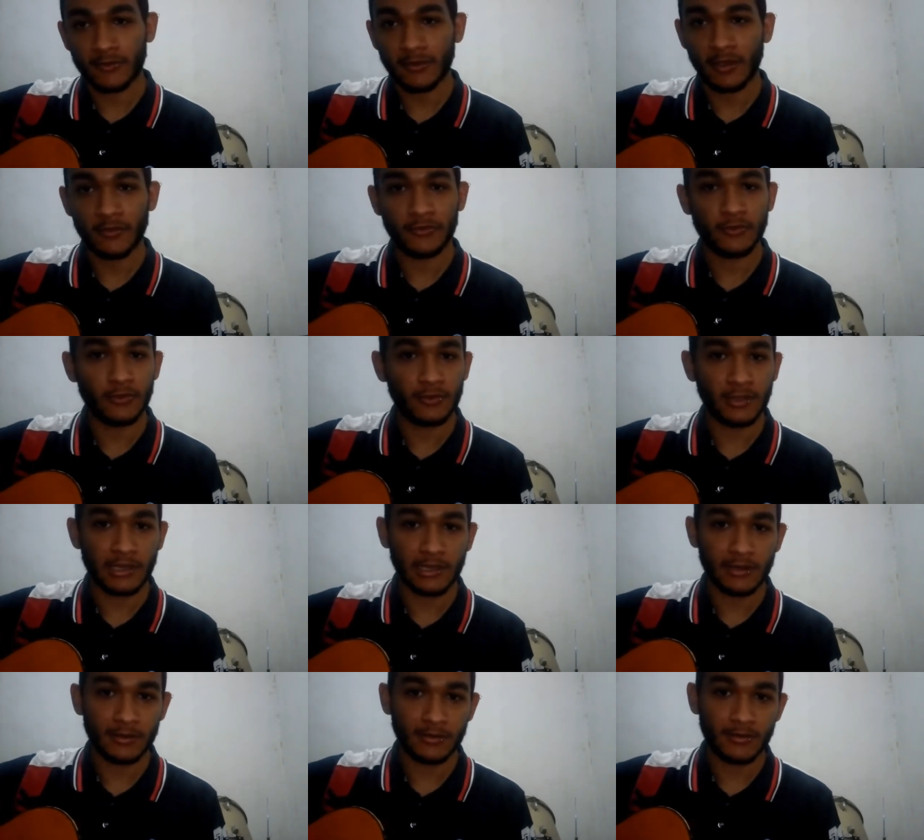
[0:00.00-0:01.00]
as you
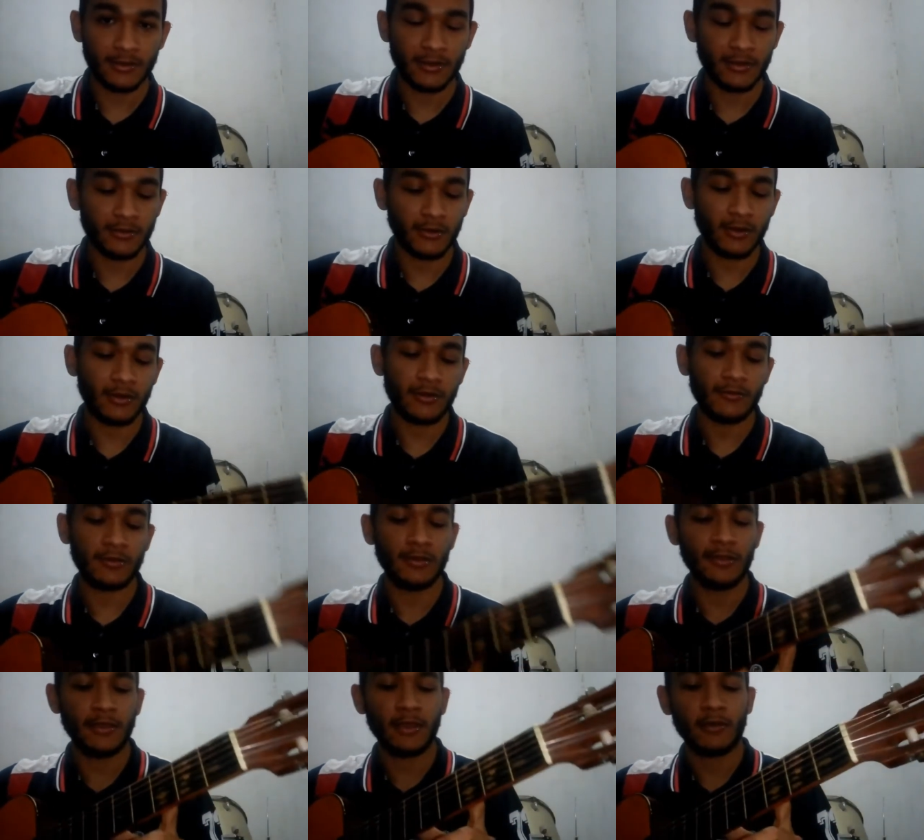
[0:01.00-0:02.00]
tighten the guitar, the
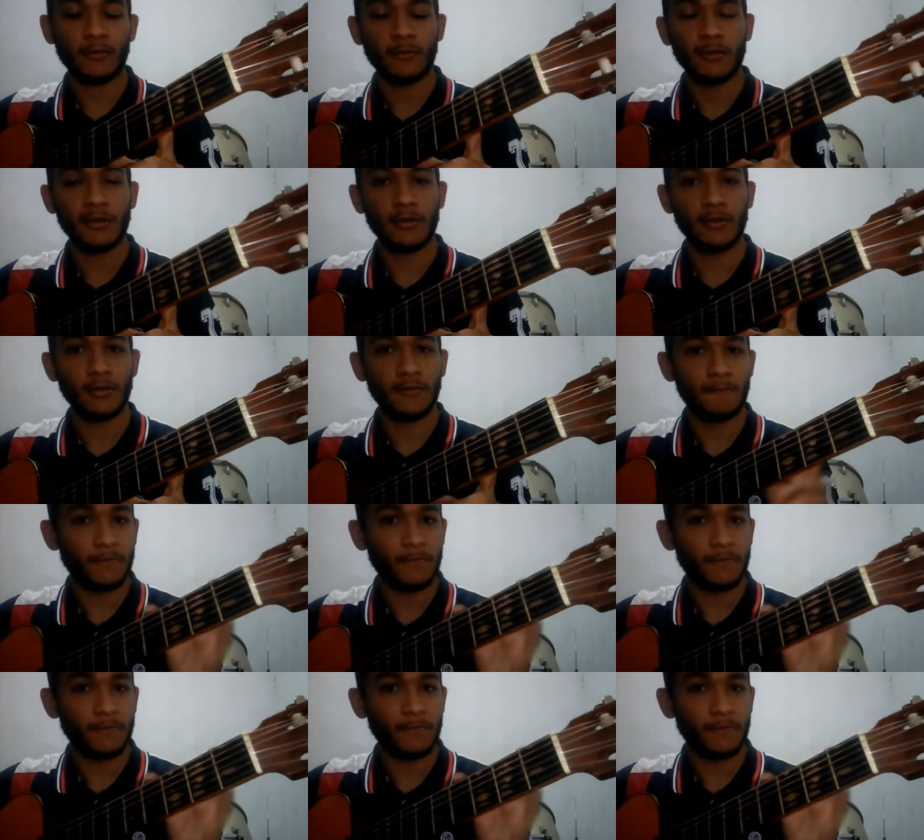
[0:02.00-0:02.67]
neck will